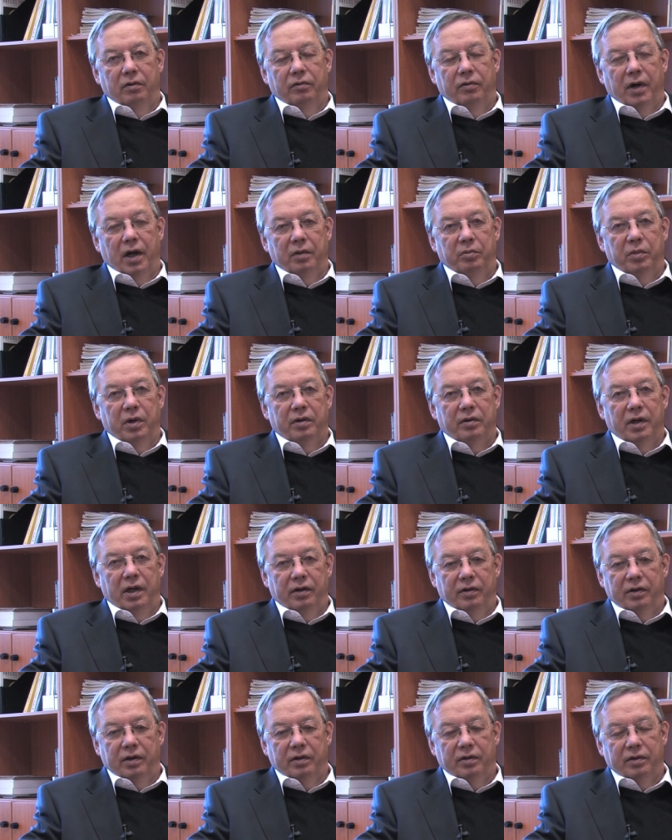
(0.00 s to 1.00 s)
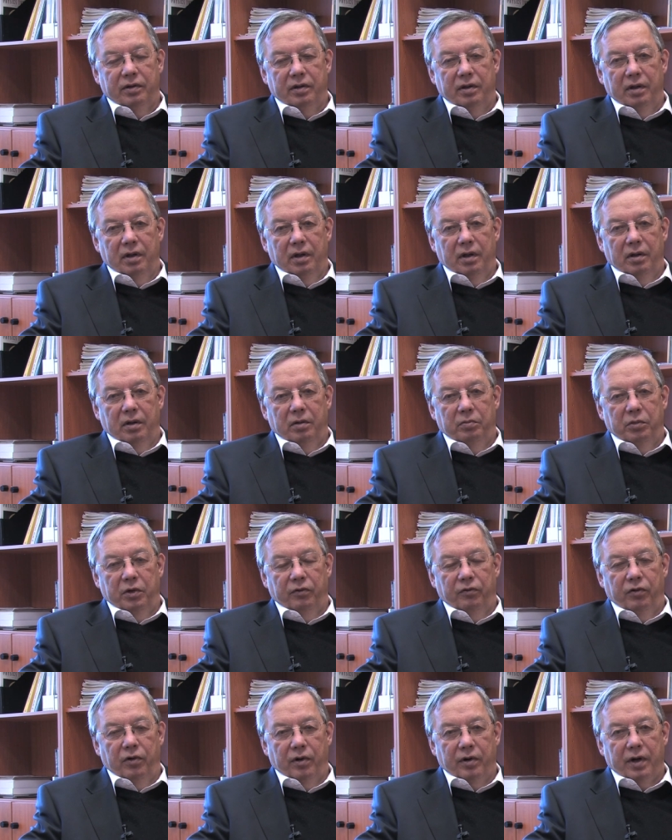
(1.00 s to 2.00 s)
fiber lasers.
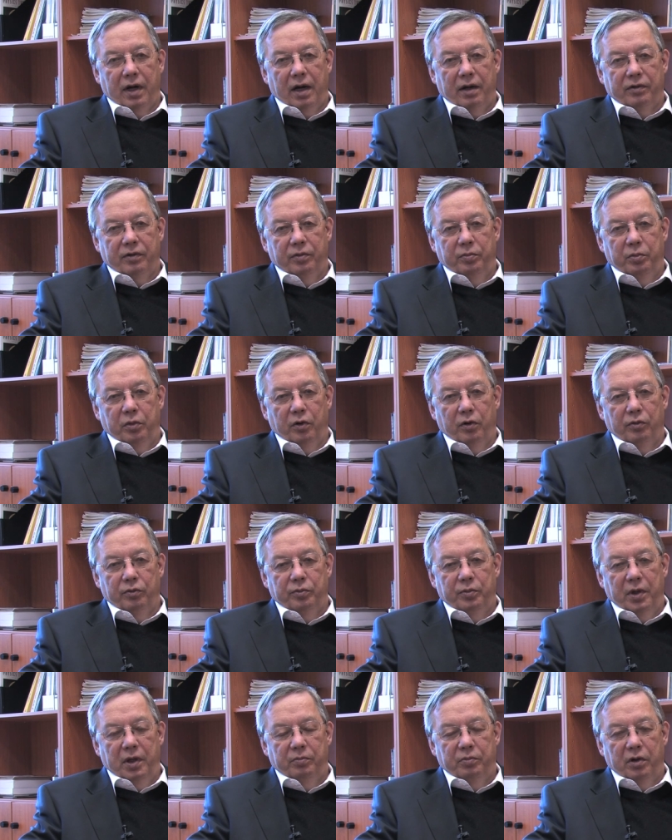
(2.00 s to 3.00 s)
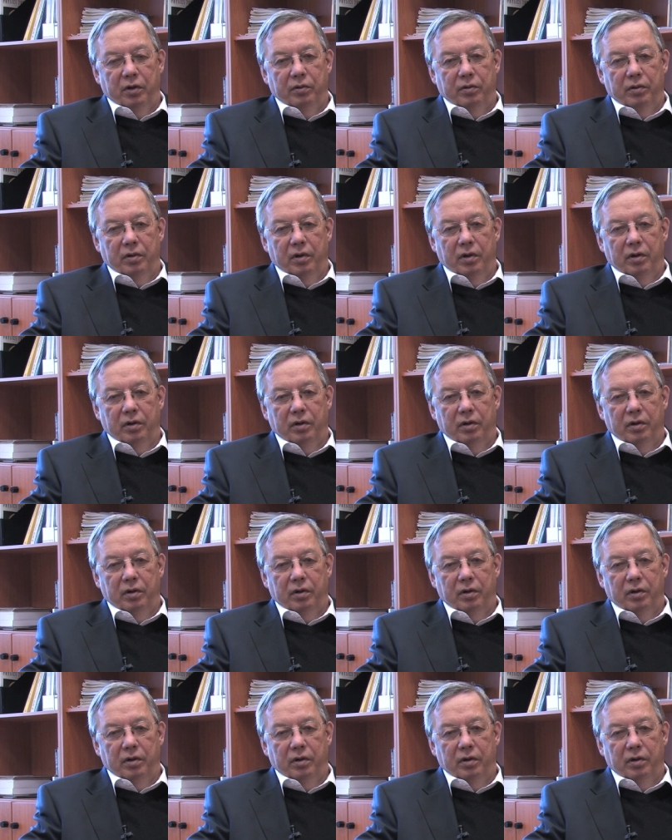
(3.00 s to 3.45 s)
Before us, people